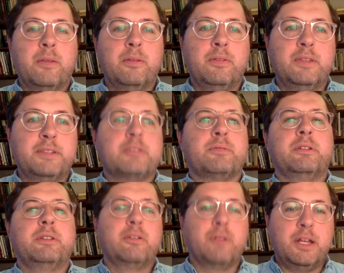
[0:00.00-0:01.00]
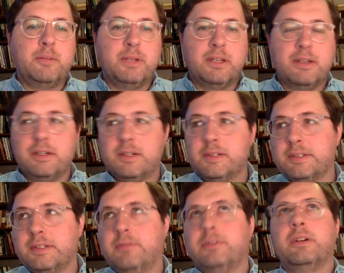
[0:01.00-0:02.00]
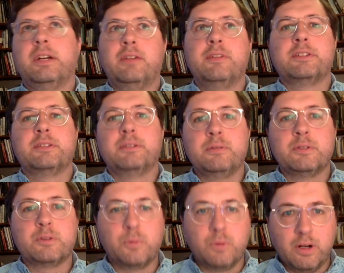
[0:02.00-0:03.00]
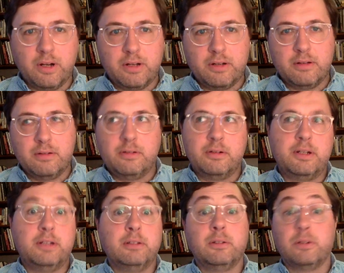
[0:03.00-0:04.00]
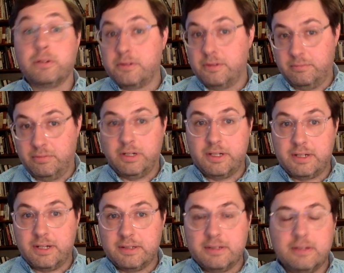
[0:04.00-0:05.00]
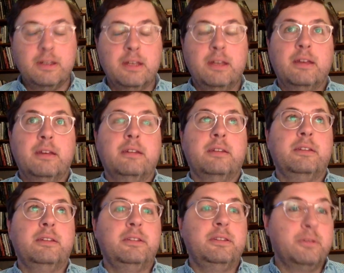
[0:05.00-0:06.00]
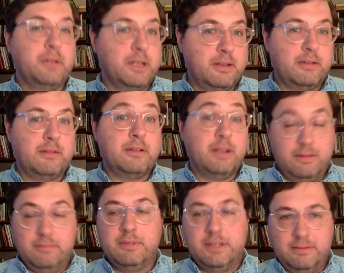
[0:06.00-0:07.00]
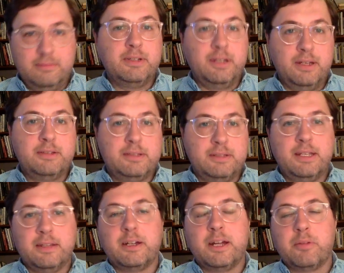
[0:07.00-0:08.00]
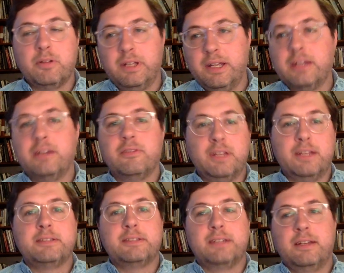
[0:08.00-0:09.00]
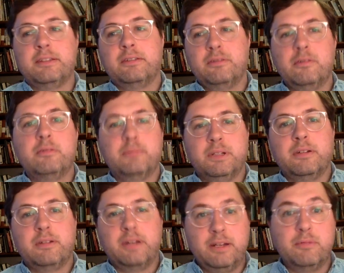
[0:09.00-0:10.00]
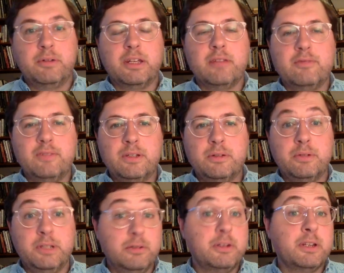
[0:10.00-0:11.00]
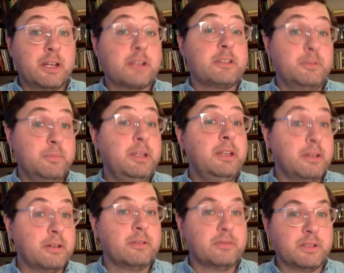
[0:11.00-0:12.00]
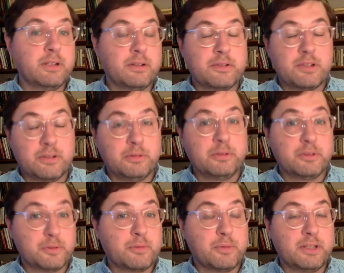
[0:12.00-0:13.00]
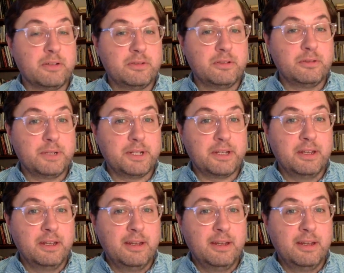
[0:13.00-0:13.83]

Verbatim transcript: This is really great because if you're having students work on a longer term project, you can take the hyperlink and if they set it to, you know, anyone can view, you can actually peek over their shoulders with what they're doing,